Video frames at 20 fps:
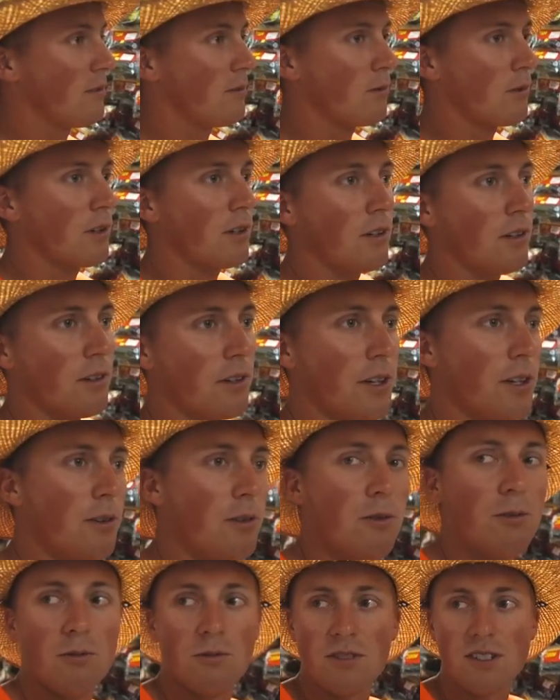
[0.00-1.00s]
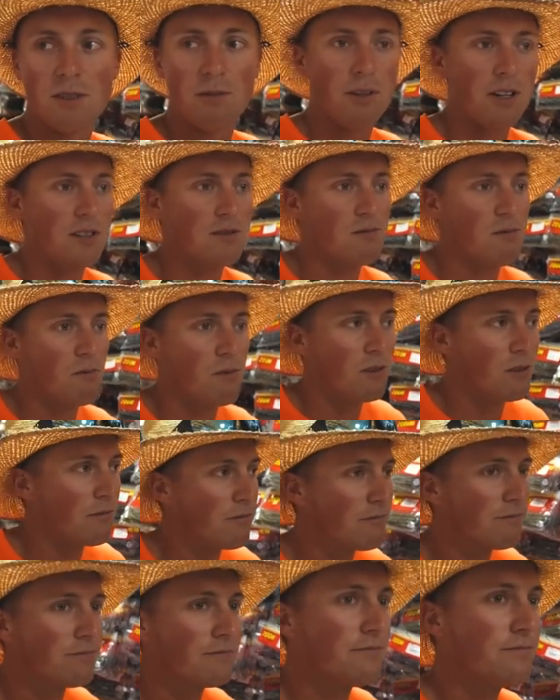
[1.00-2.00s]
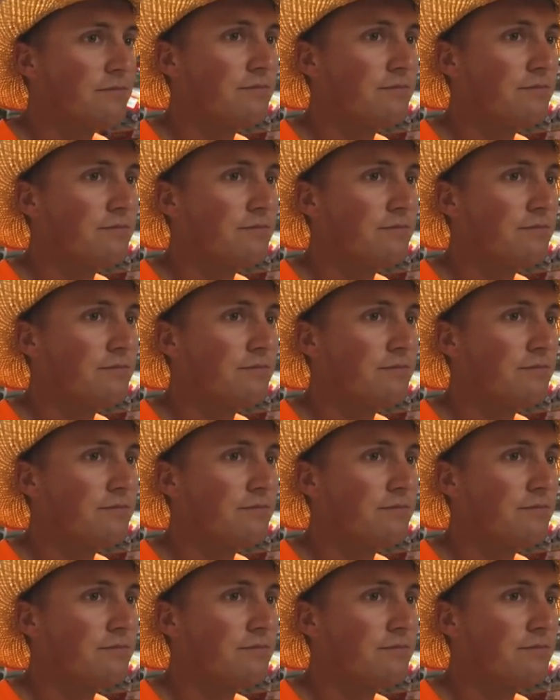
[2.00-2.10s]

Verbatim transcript: we're gonna go see what else we want. Let's